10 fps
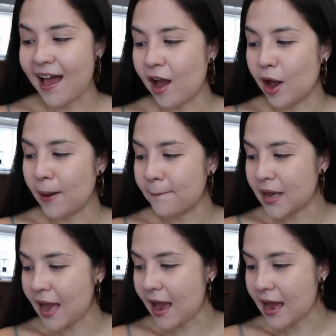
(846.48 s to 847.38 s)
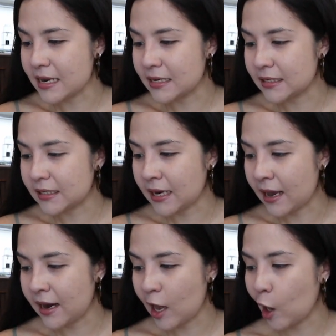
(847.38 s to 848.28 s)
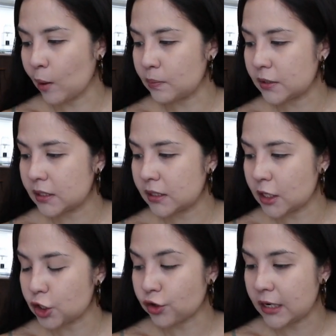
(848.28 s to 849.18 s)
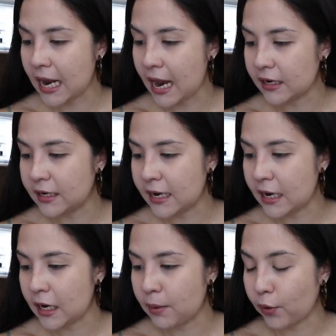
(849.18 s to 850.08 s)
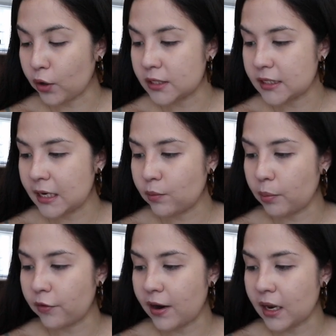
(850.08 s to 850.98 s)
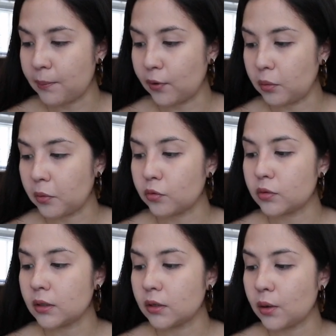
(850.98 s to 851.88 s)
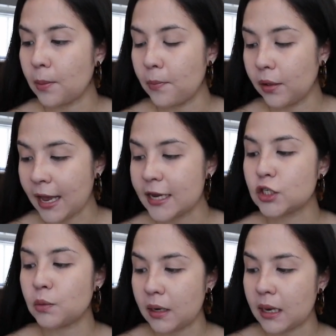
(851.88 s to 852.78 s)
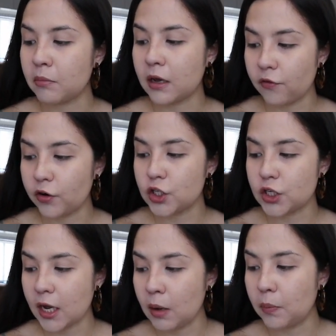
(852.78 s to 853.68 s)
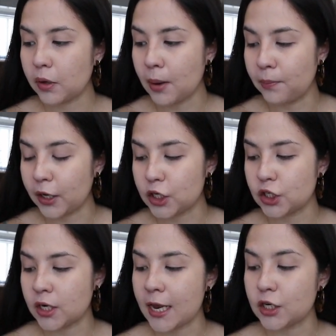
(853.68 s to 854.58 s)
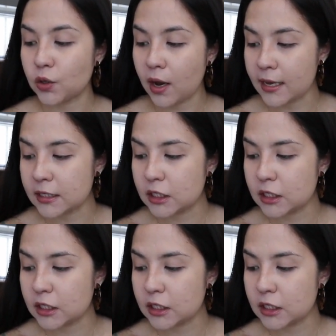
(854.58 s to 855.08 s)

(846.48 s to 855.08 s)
and yeah, it helps treat acne prone skin while providing a buildable light to medium coverage to help complexion and to hide